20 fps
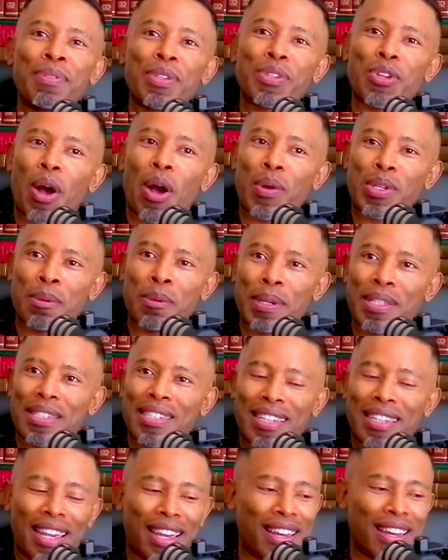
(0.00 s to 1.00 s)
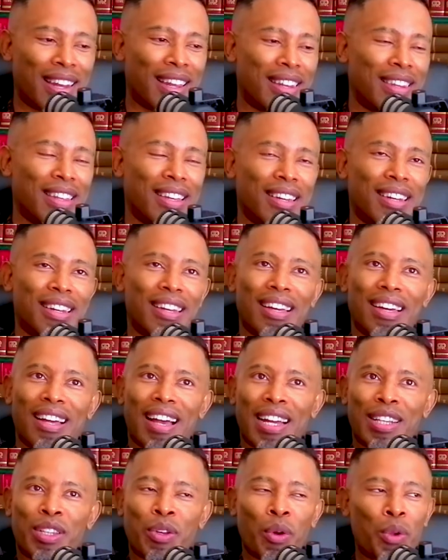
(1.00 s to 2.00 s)
So I was a bit scared. And then
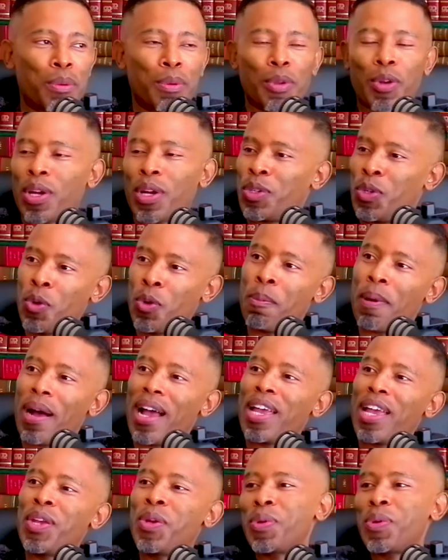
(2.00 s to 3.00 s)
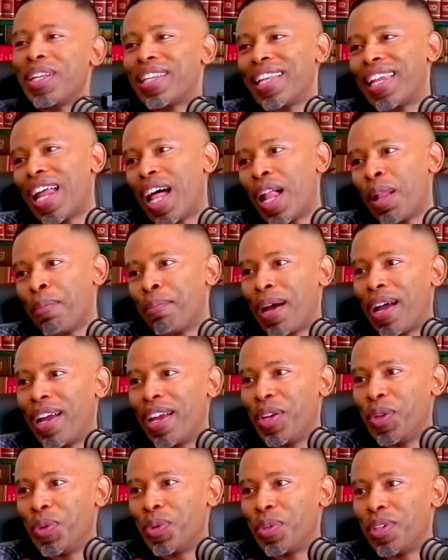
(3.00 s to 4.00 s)
uh, I told him, you know, you buy a unit and I'll buy
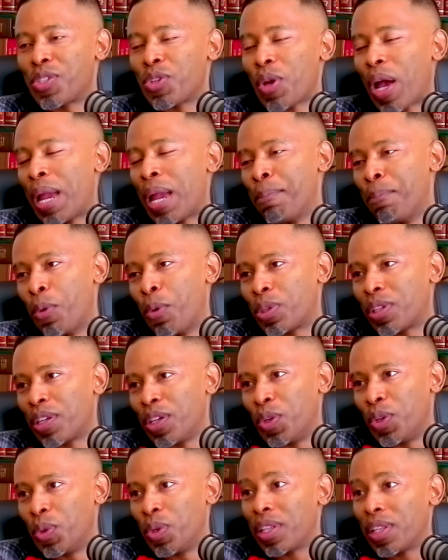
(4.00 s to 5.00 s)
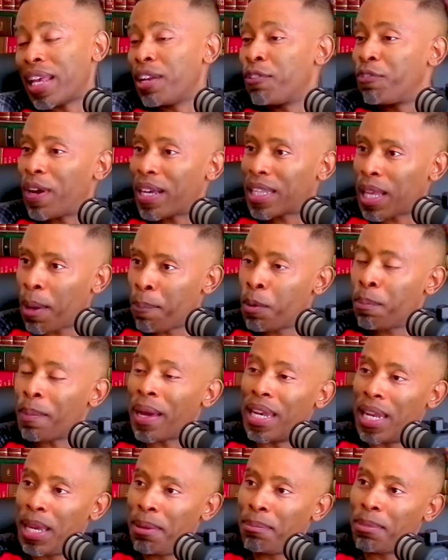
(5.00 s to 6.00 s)
a unit. So I bought a unit. In fact, I put
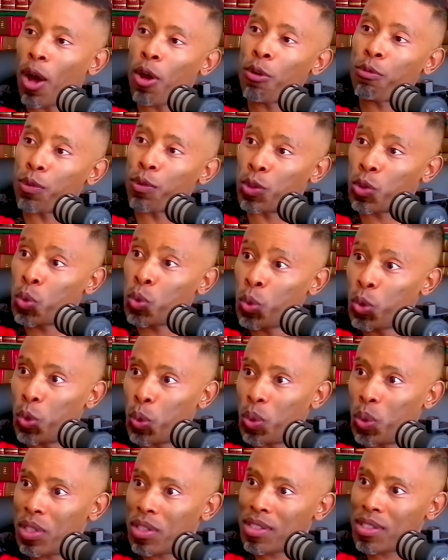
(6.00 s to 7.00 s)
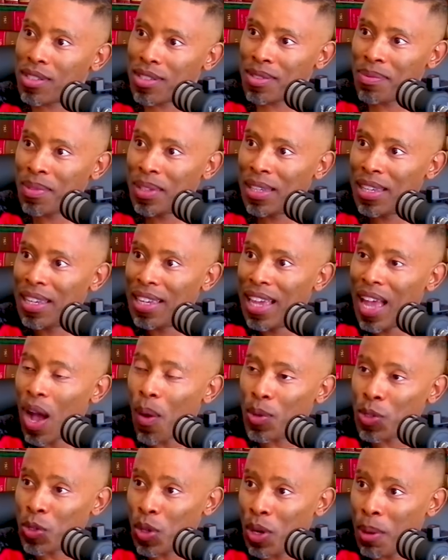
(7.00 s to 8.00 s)
my name down for two units. I
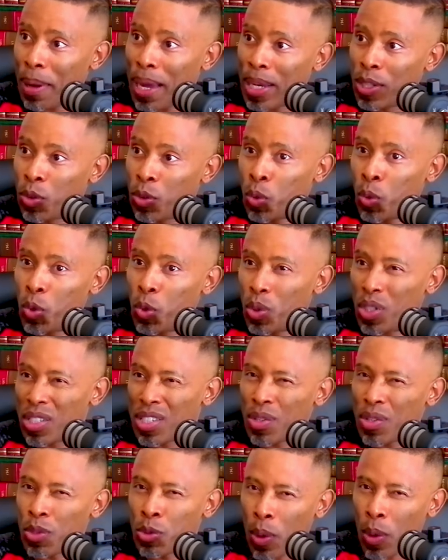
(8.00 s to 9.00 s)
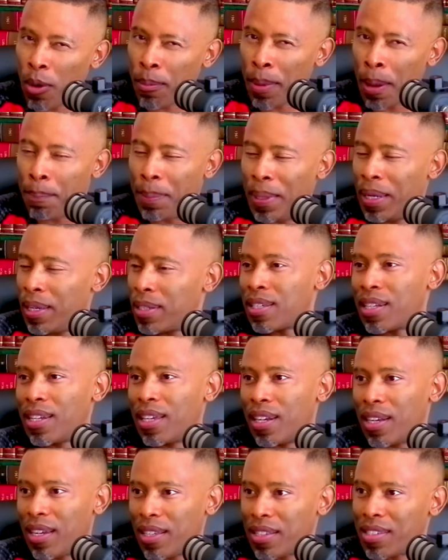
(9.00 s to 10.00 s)
was going to buy two units. It's one of my biggest
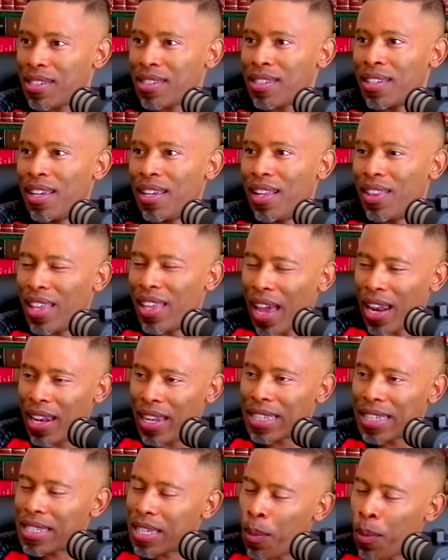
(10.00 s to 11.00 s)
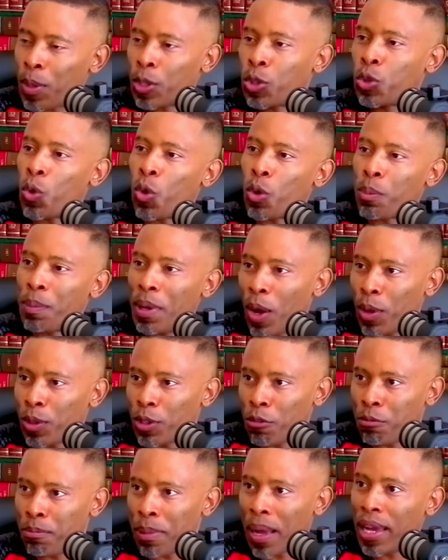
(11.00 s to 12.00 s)
regrets that I let someone talk me
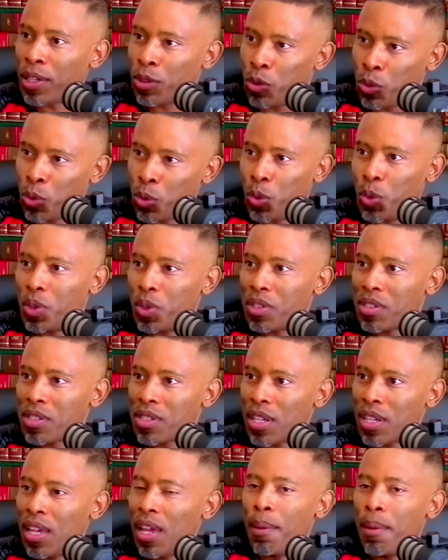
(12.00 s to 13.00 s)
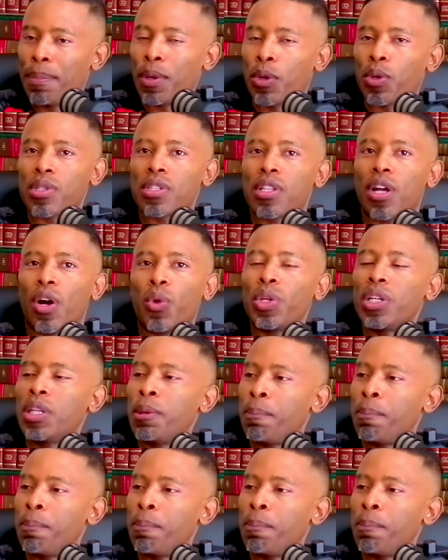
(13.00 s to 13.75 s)
out of buying two units because the only